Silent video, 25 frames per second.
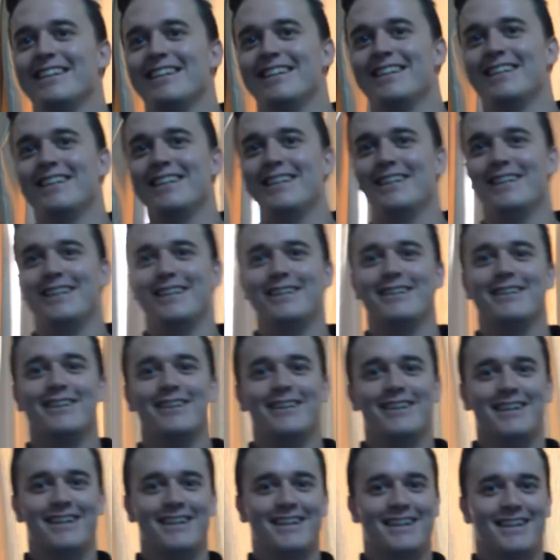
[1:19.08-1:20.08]
Be strong
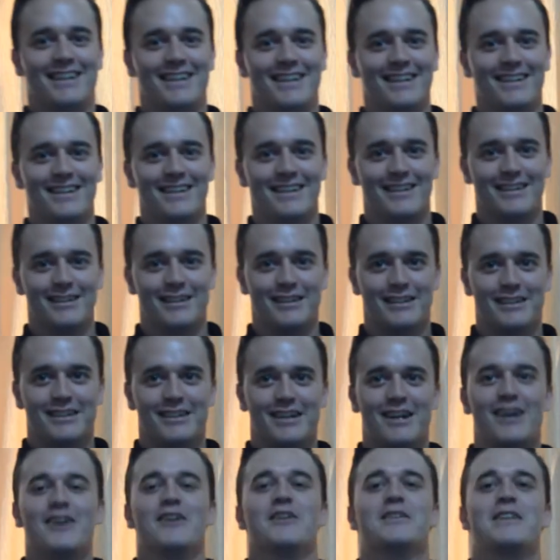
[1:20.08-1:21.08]
and take heart.
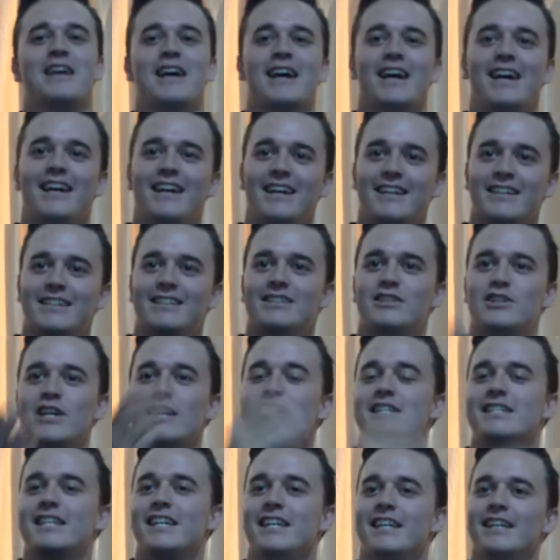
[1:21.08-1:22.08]
Okay. Ooh.
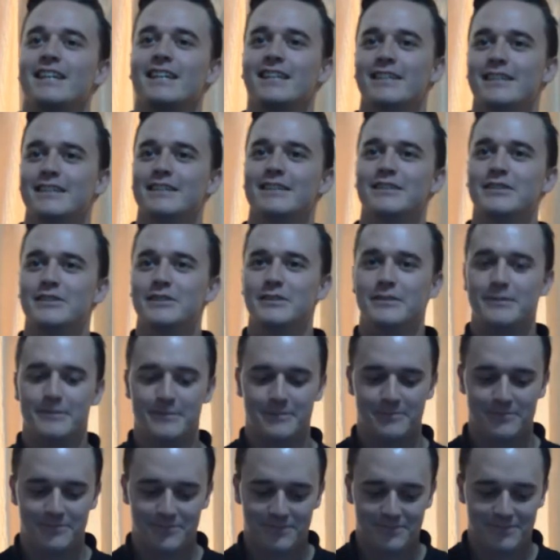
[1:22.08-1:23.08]
JT?
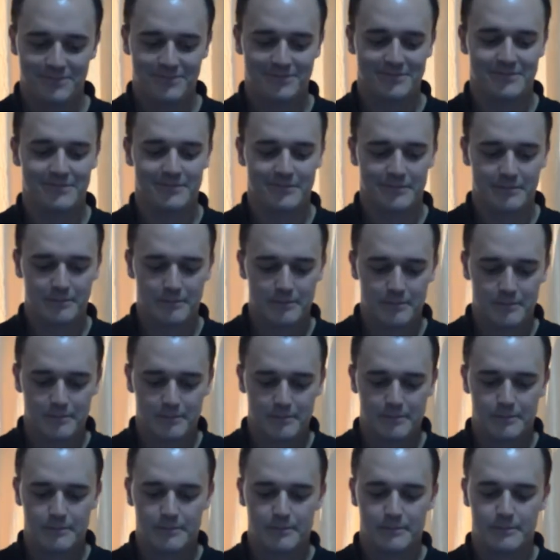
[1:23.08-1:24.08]
Sorry.
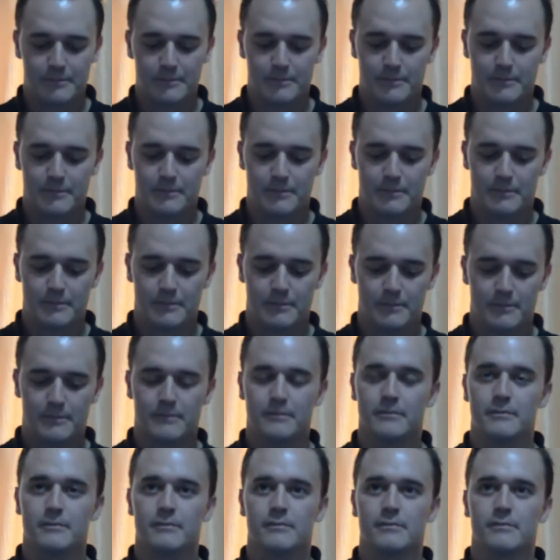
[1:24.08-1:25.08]
Forgive yourself to be
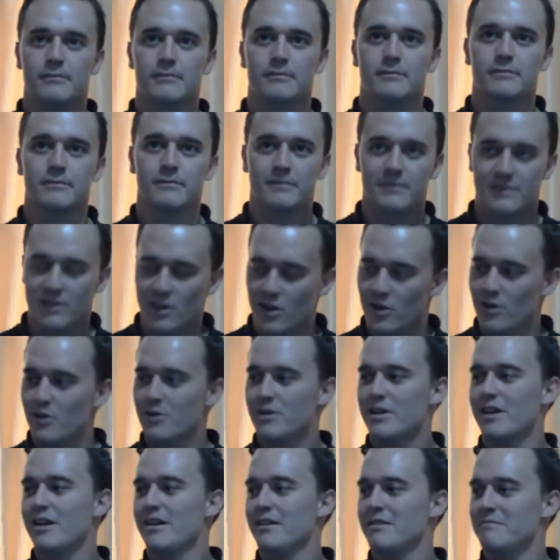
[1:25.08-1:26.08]
effective.
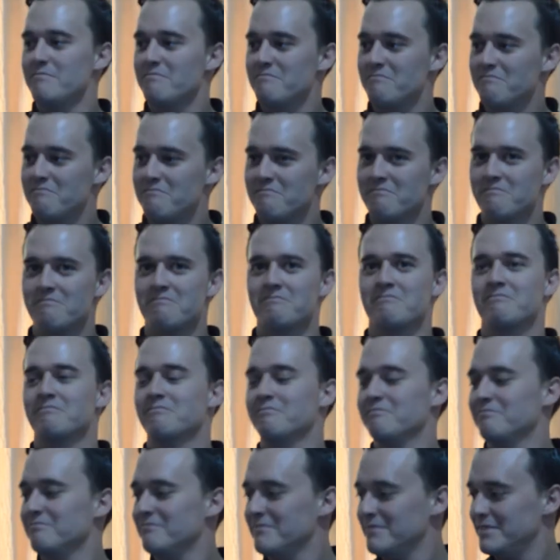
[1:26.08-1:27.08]

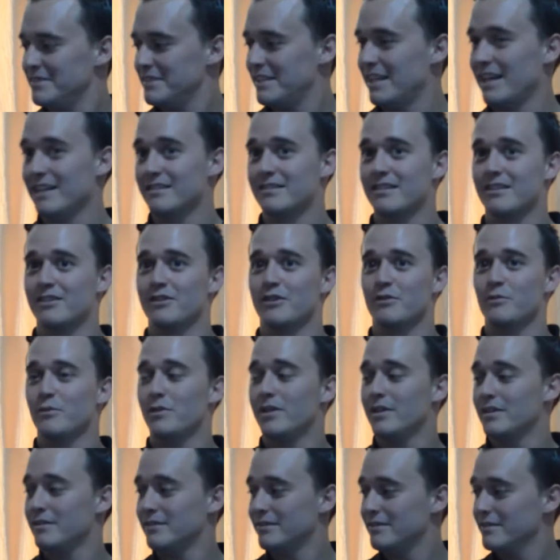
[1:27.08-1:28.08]
Ooh. That's a good
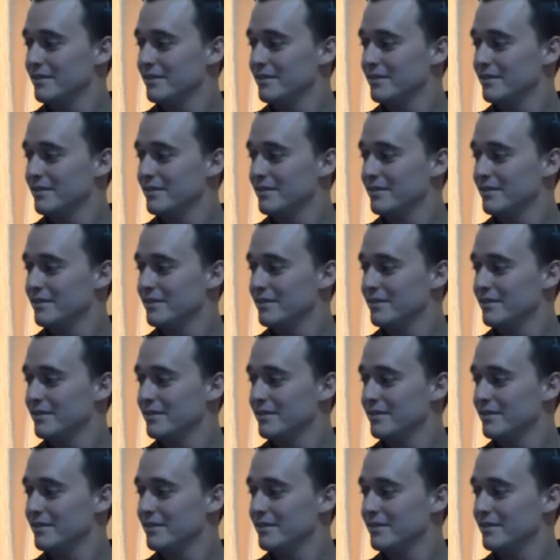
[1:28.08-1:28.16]
one.